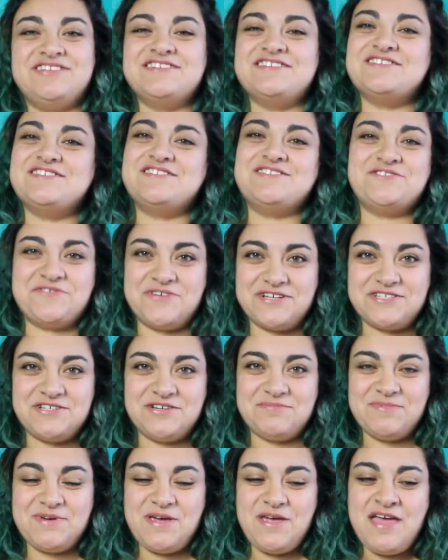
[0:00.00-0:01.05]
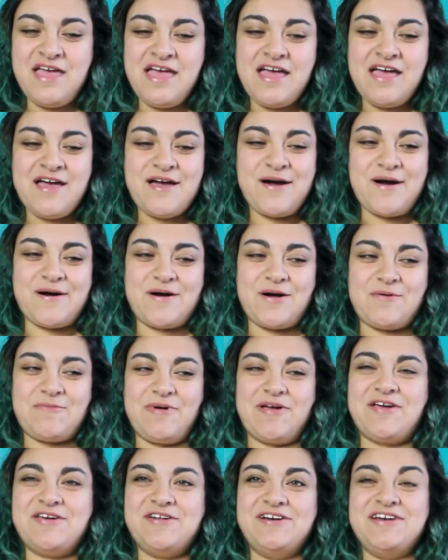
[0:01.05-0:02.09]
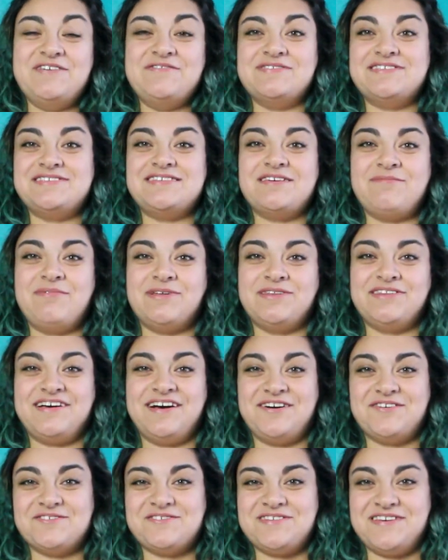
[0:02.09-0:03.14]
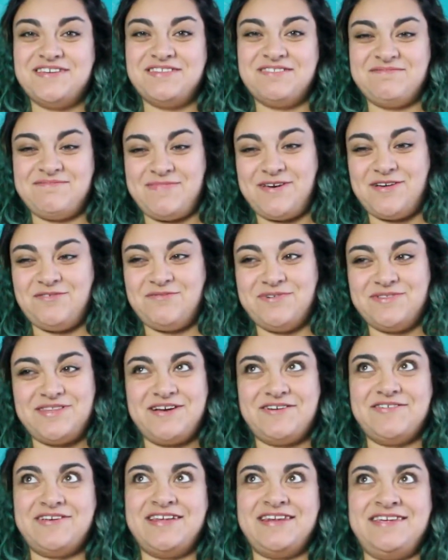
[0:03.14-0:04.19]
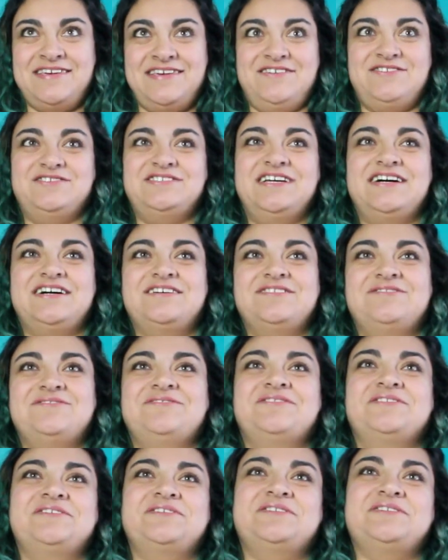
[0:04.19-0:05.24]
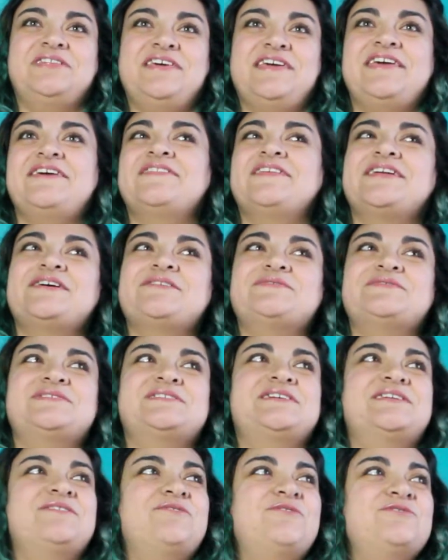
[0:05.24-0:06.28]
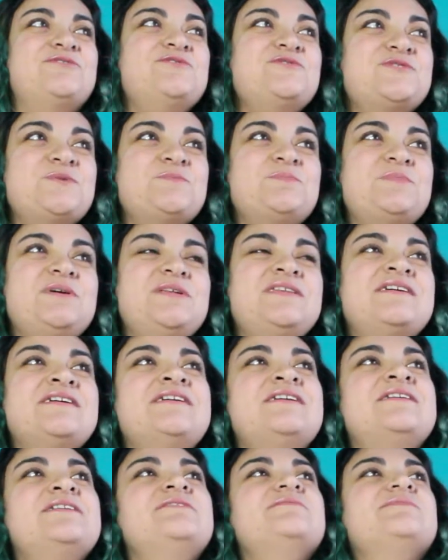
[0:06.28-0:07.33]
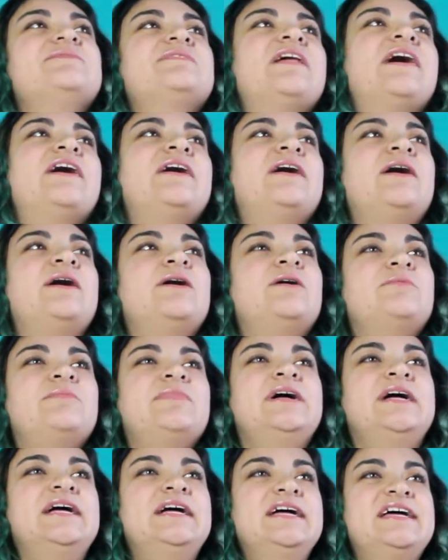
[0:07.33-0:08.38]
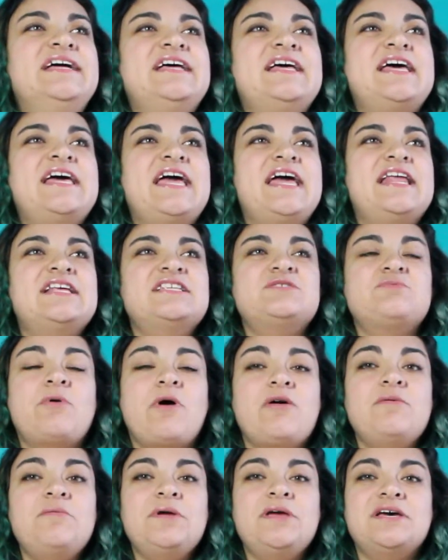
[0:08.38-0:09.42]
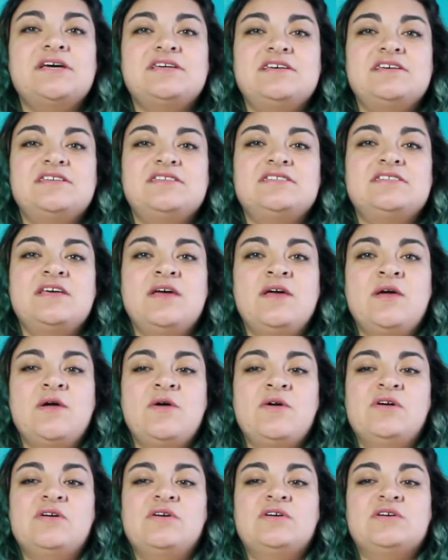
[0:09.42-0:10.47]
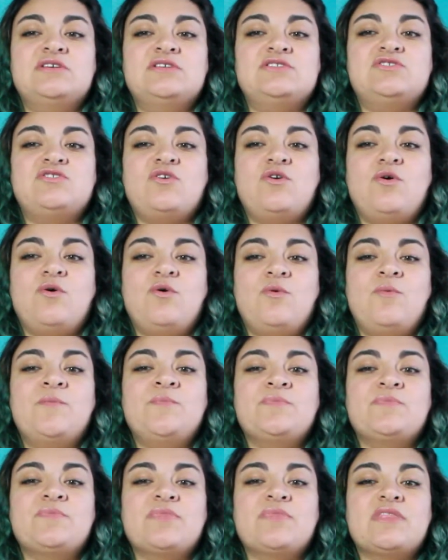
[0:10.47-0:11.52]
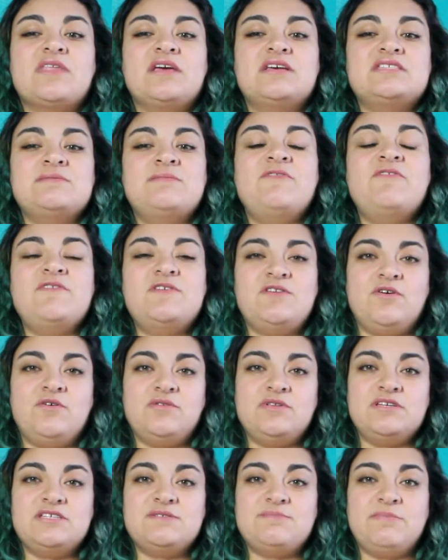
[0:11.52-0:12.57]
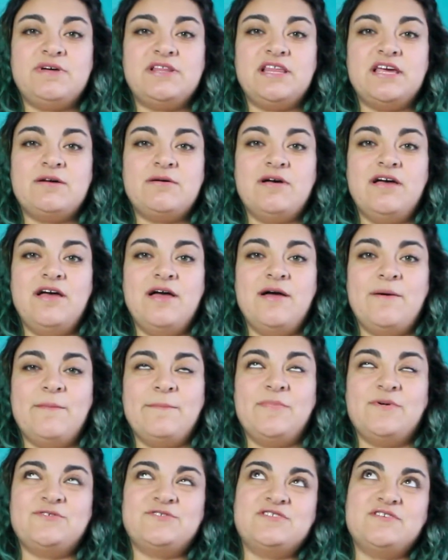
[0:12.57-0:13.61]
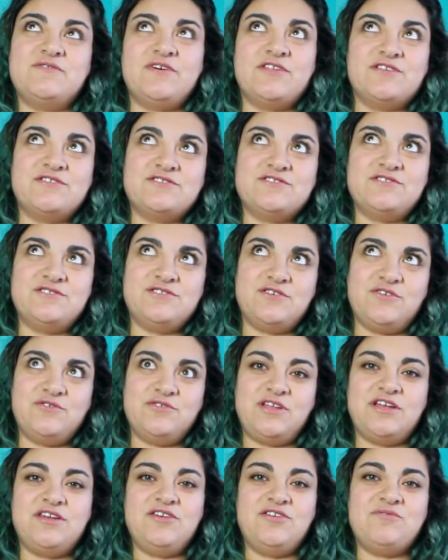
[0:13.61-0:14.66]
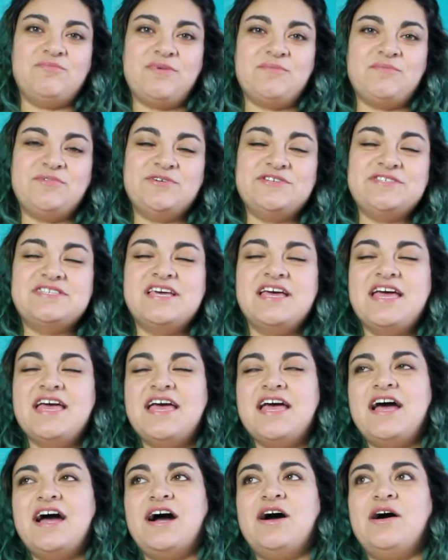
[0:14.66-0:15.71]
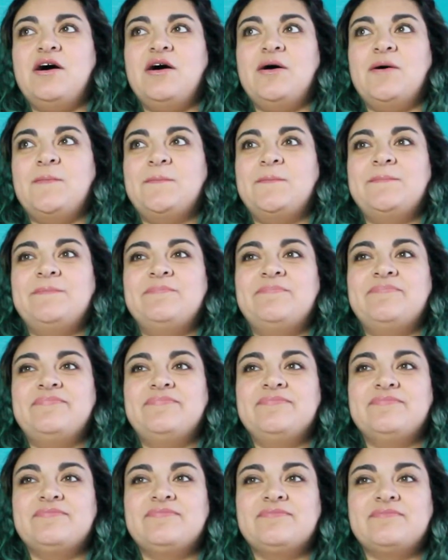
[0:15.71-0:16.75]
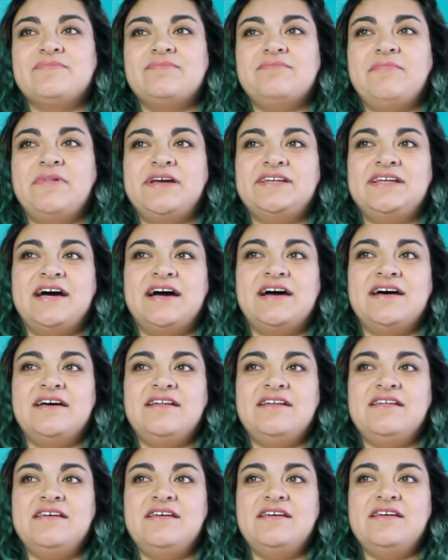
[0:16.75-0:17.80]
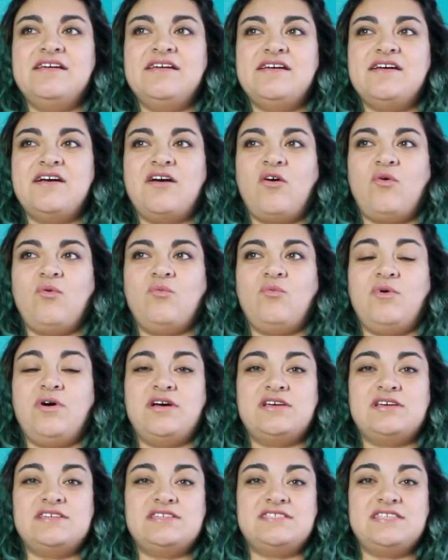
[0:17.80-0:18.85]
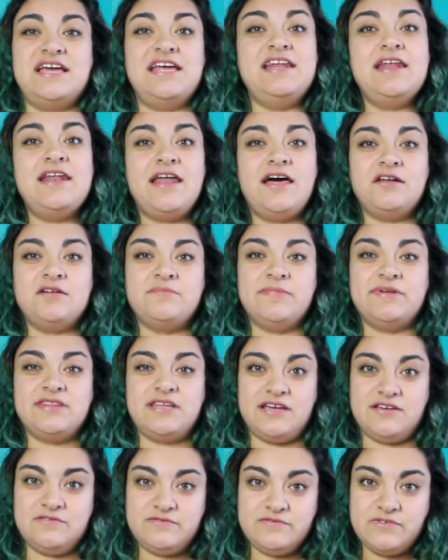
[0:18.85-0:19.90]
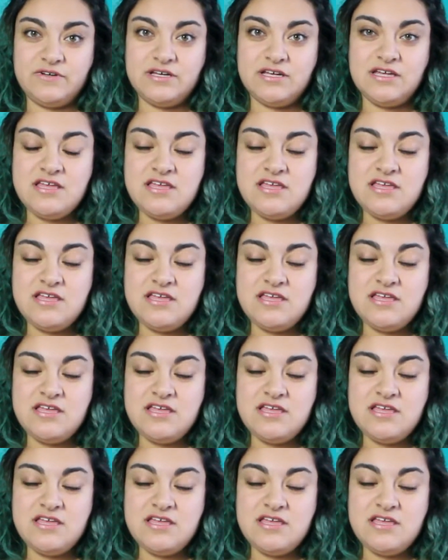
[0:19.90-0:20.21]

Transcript: strict on me. I couldn't even step out the house to get the mail without getting yelled at or thinking that I was gonna go do something. And it's probably because, so some of you know this, but like most of others don't, like new members. My dad was in and out of my life